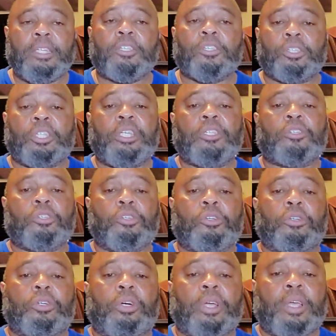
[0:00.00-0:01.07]
These are
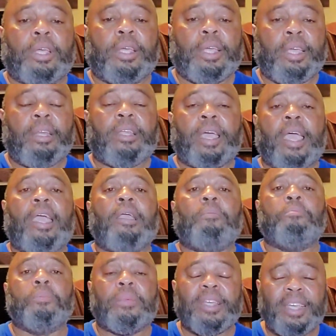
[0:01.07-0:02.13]
your in-game